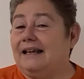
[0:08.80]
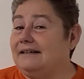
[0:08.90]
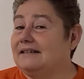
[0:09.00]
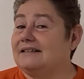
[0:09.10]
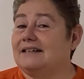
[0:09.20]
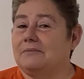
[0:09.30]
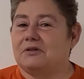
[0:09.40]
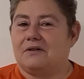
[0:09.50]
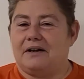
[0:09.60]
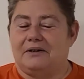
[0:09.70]
Hey, this is Kim
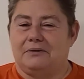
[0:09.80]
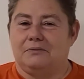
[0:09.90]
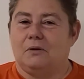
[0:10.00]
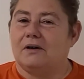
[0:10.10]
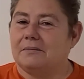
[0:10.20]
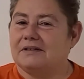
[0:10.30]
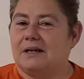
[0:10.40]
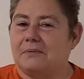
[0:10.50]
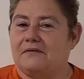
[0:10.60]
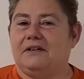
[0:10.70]
Cerrato. Welcome to
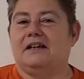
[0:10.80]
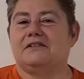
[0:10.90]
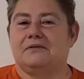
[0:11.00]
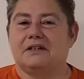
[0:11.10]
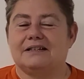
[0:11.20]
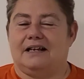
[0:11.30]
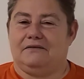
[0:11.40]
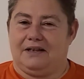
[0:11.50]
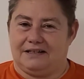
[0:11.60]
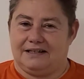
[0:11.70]
Step Off the Edge in Real Estate
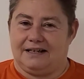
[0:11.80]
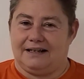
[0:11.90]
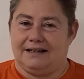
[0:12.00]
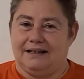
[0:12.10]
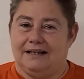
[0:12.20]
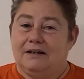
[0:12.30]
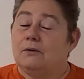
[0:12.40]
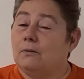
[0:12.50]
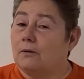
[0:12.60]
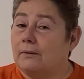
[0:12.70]
Investing,
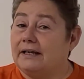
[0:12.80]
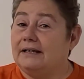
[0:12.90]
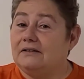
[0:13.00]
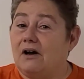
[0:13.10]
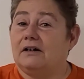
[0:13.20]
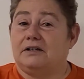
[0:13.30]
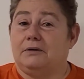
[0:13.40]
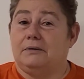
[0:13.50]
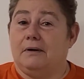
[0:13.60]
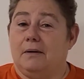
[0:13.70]
where we talk to
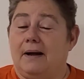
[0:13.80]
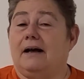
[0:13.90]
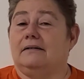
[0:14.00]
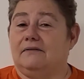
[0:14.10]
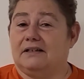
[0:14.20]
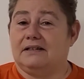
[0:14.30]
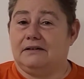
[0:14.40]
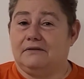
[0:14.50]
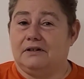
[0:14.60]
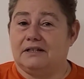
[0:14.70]
you about
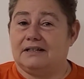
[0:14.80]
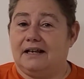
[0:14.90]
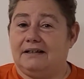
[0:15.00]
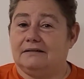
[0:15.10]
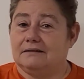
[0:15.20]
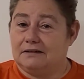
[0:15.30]
investing in real estate.